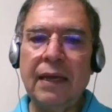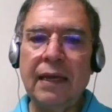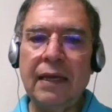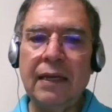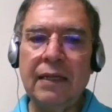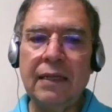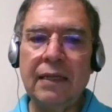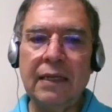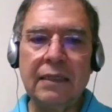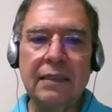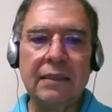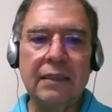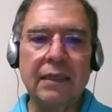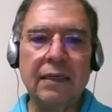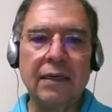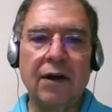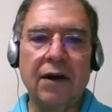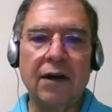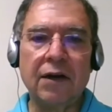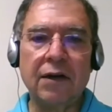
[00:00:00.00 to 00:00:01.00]
in these
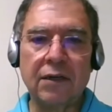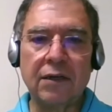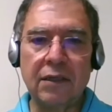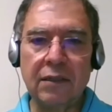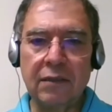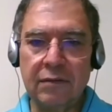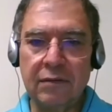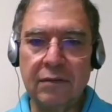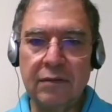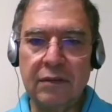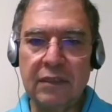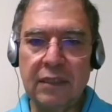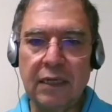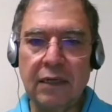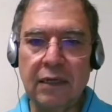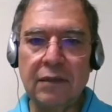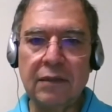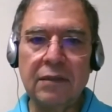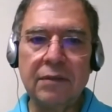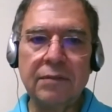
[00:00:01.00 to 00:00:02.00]
harder
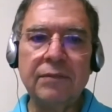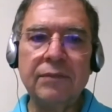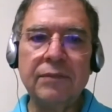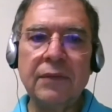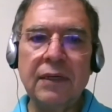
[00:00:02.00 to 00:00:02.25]
skills.